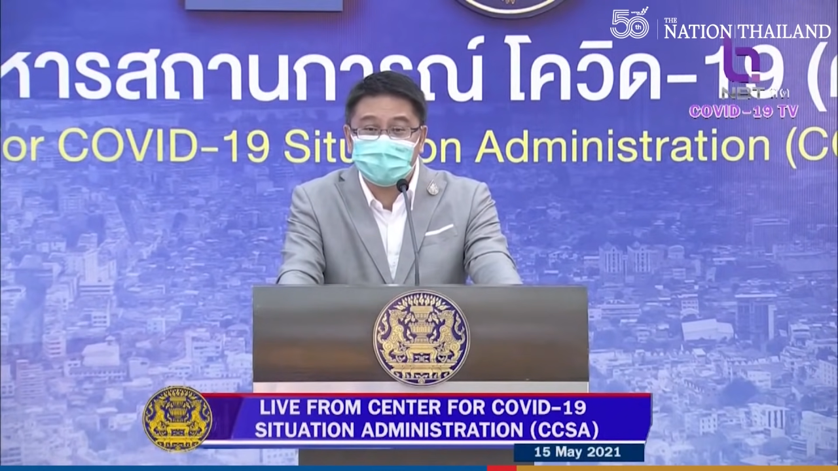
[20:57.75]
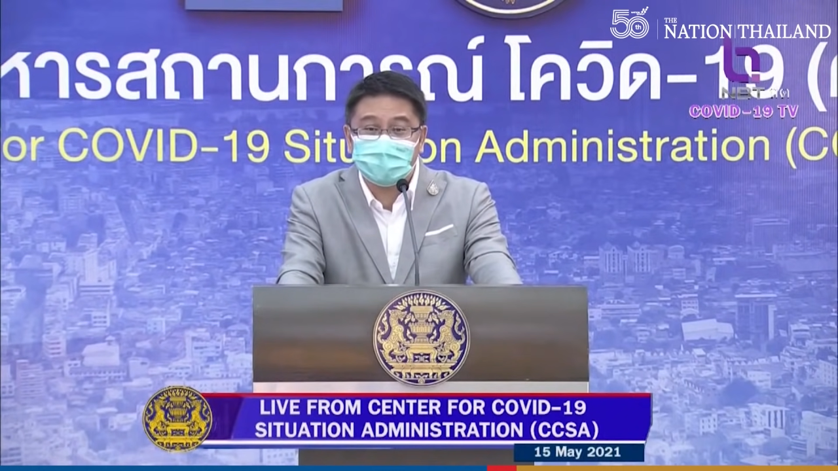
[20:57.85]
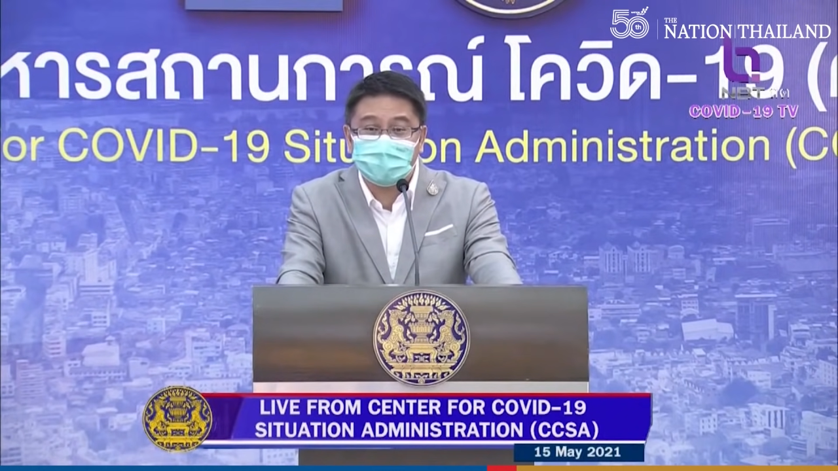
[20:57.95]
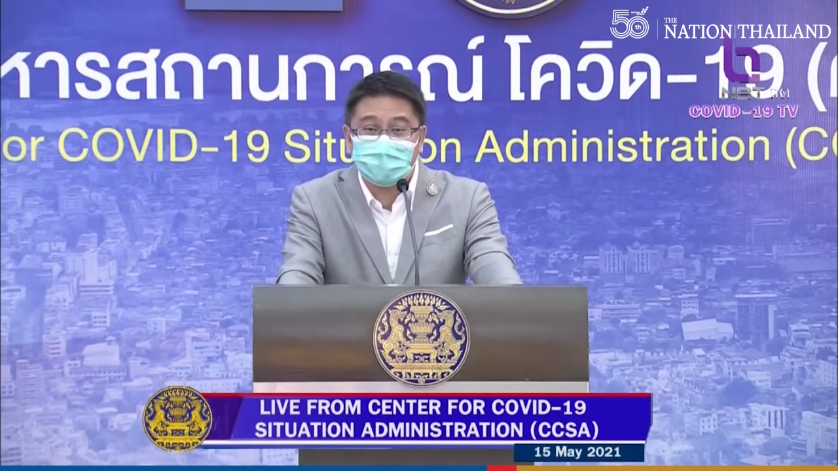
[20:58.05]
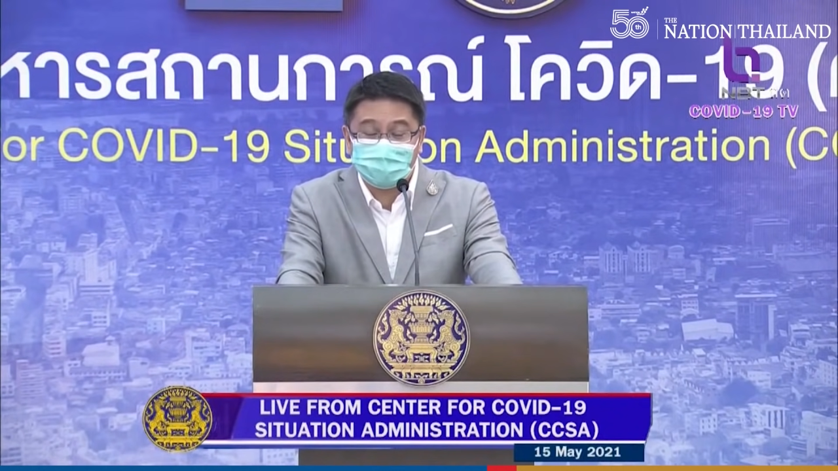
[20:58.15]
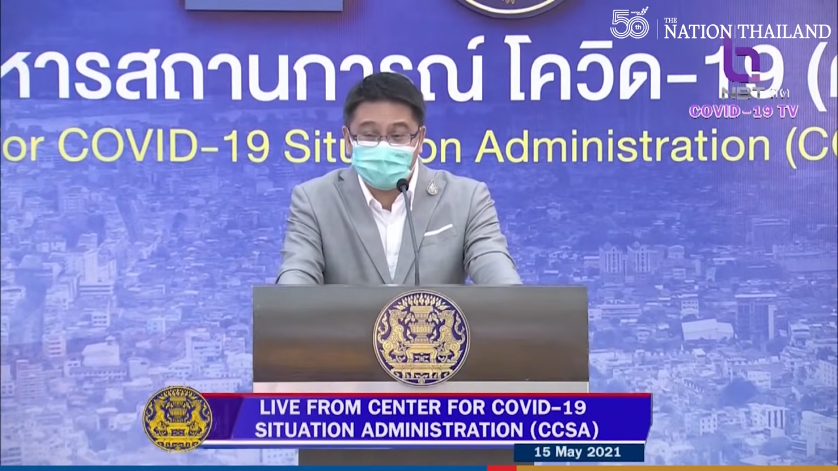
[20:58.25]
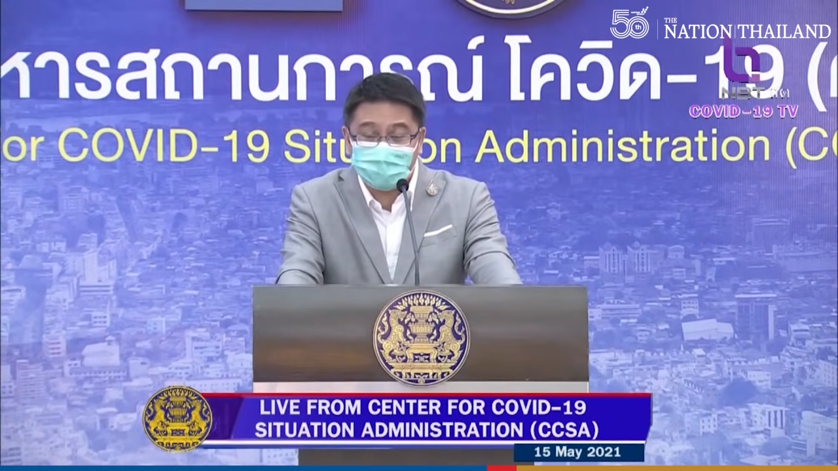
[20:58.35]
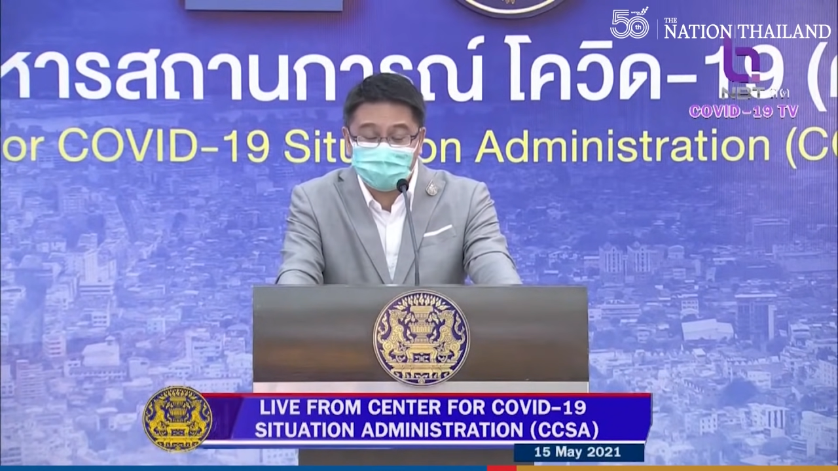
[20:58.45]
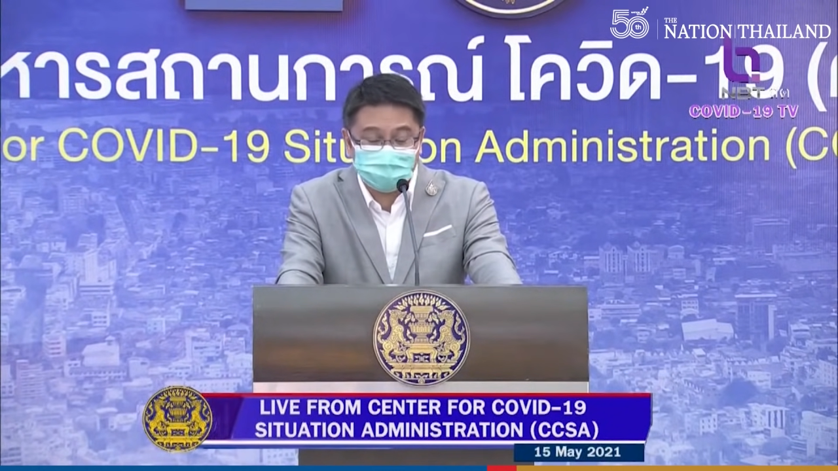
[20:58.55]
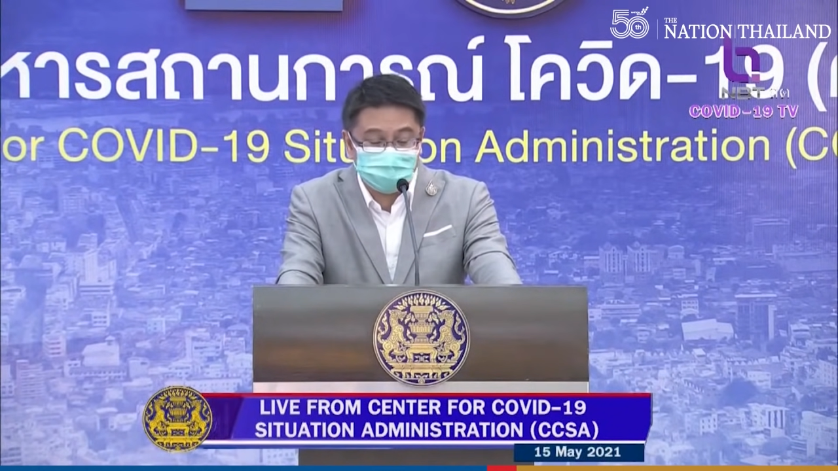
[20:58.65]

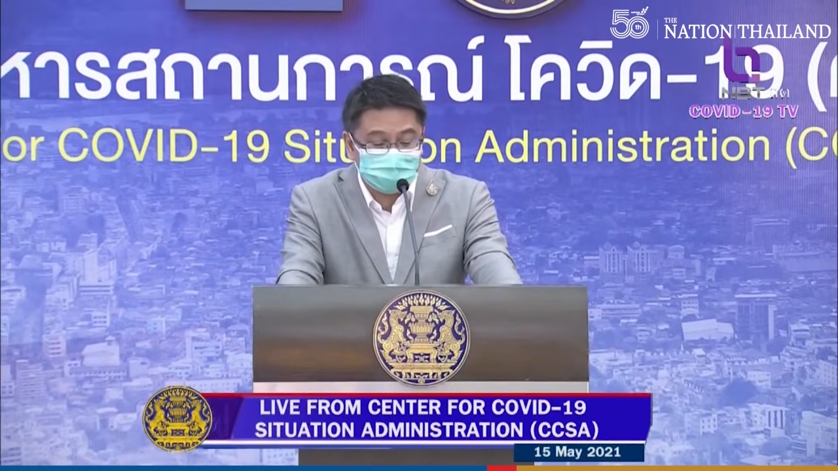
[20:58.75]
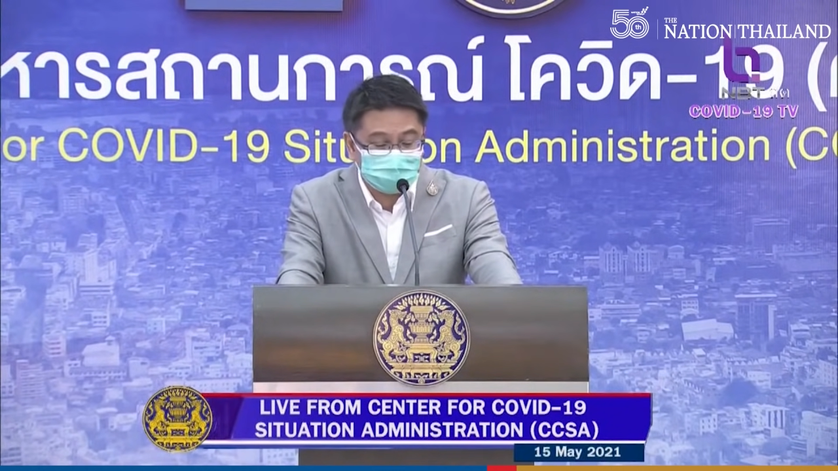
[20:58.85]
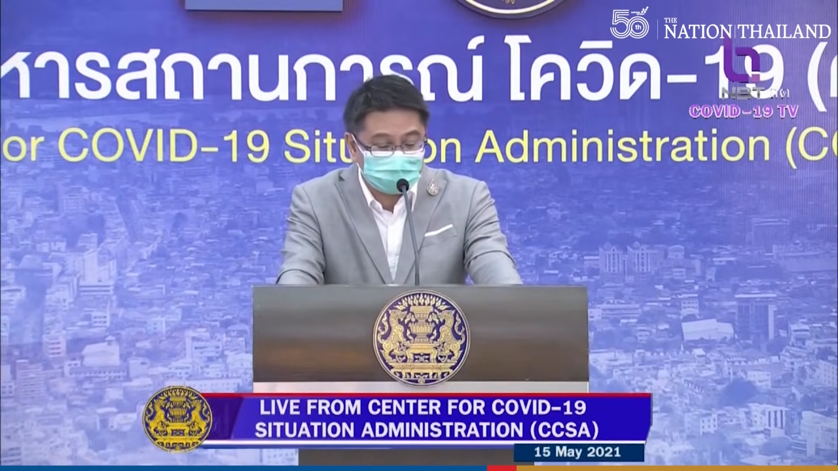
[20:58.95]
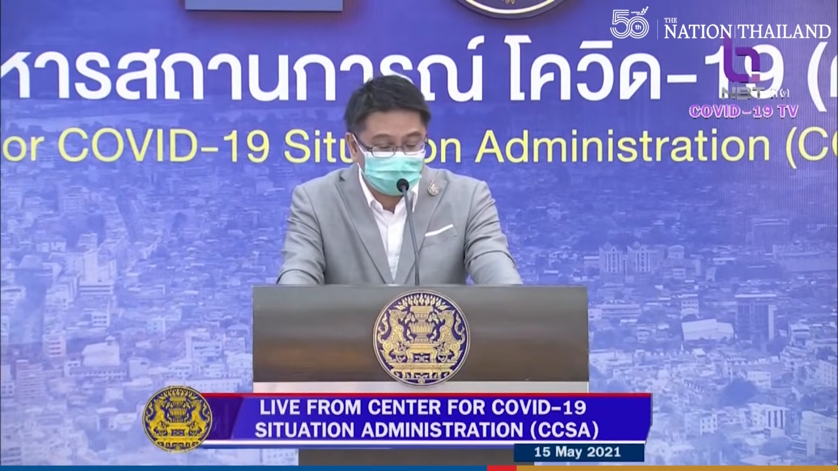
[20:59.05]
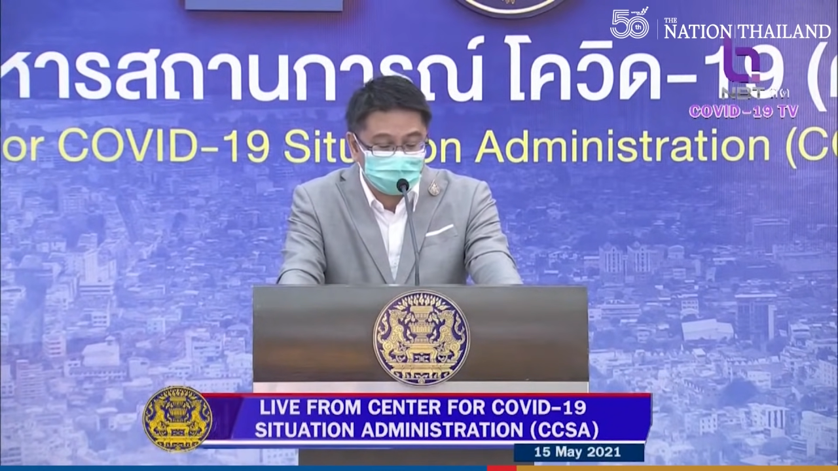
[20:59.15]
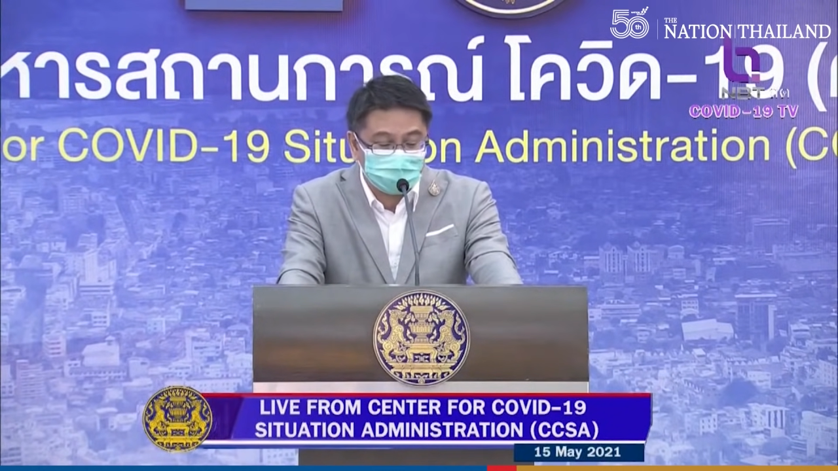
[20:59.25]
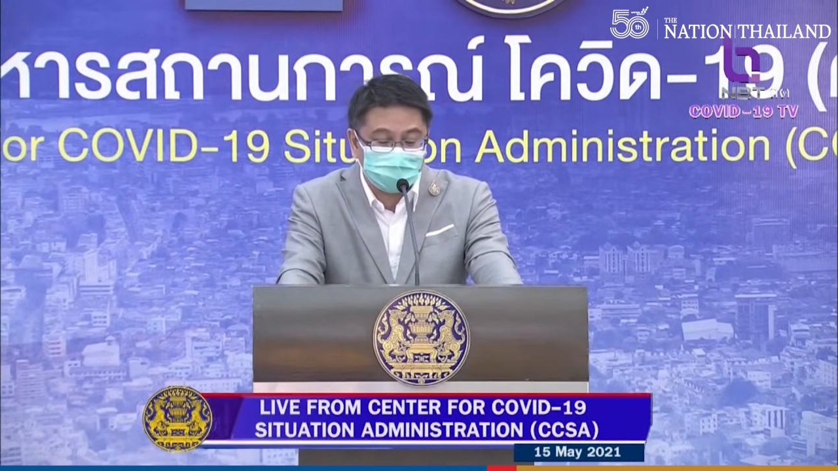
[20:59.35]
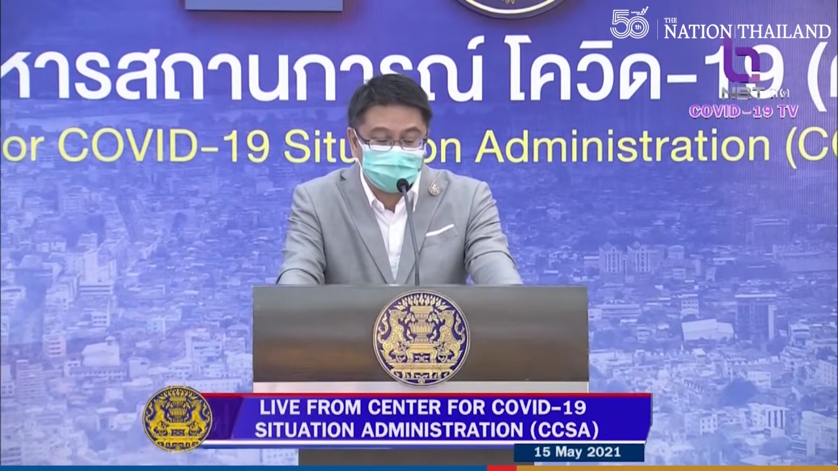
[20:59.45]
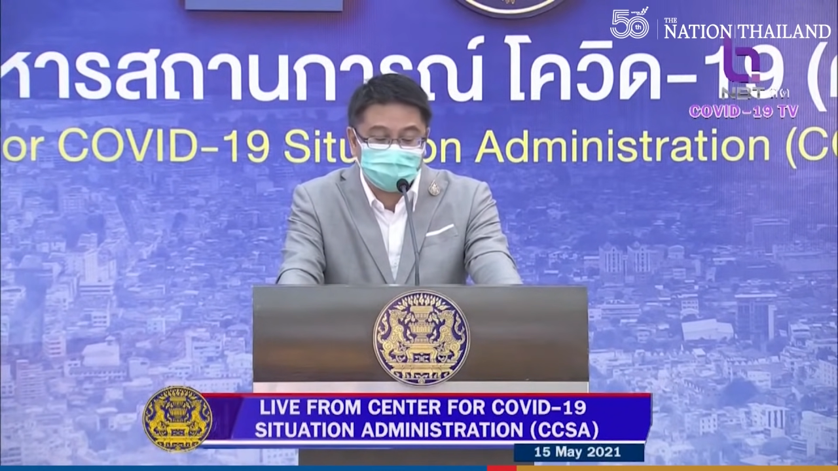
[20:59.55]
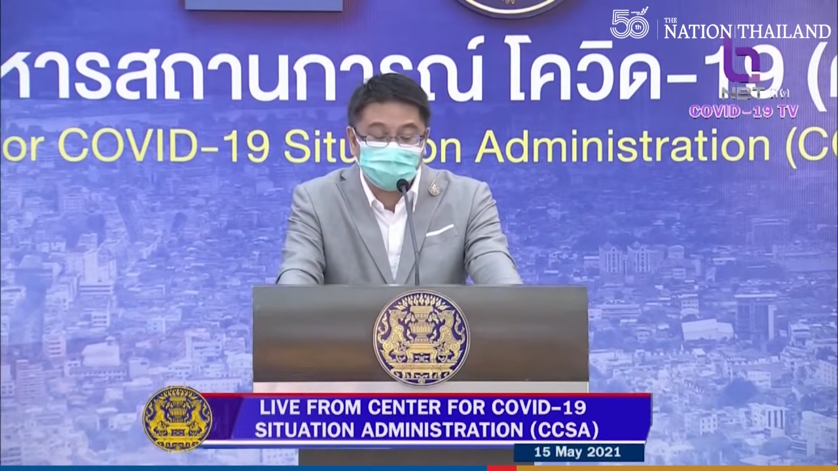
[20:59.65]
application that
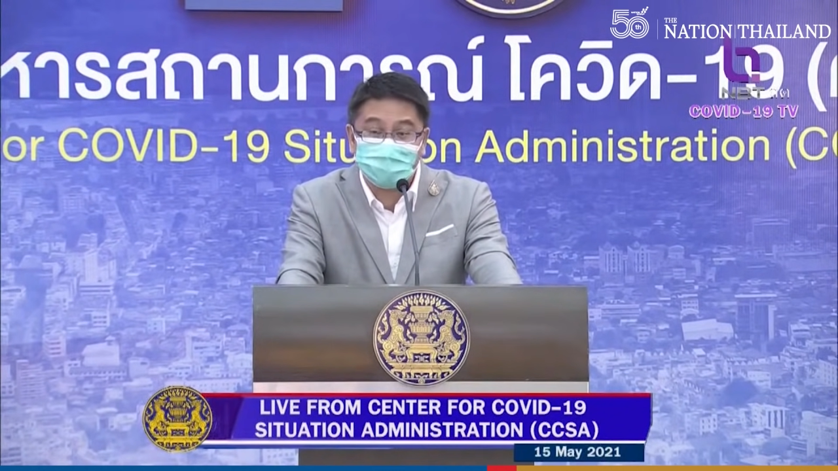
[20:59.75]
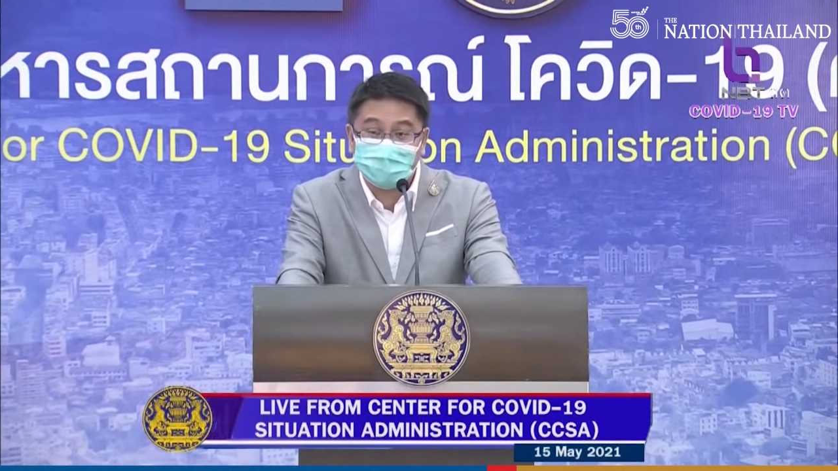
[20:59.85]
foreign